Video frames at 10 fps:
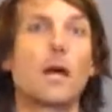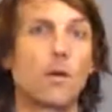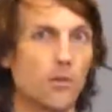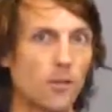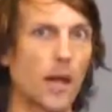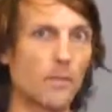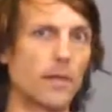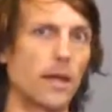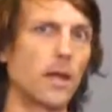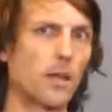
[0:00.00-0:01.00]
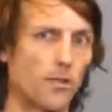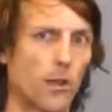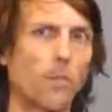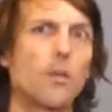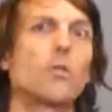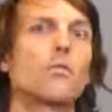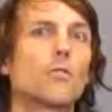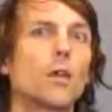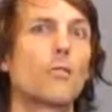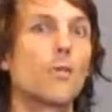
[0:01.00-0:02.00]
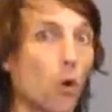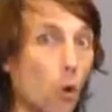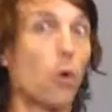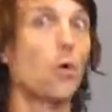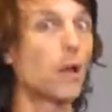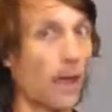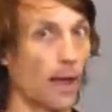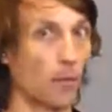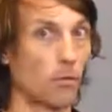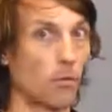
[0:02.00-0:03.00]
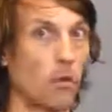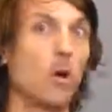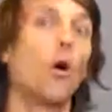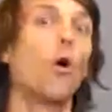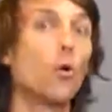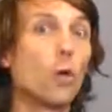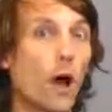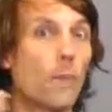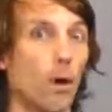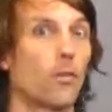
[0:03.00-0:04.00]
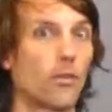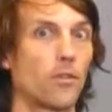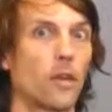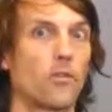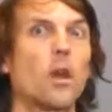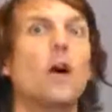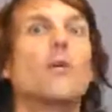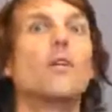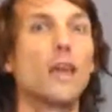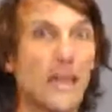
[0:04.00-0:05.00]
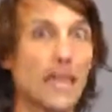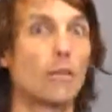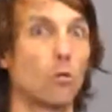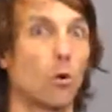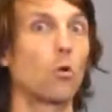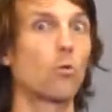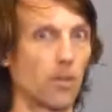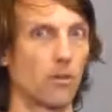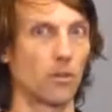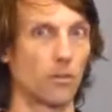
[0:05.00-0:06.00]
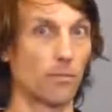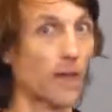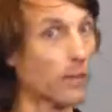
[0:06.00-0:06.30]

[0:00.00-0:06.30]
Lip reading: Now, a skeptic is someone who treats all claims, all hypotheses, with equal criticism.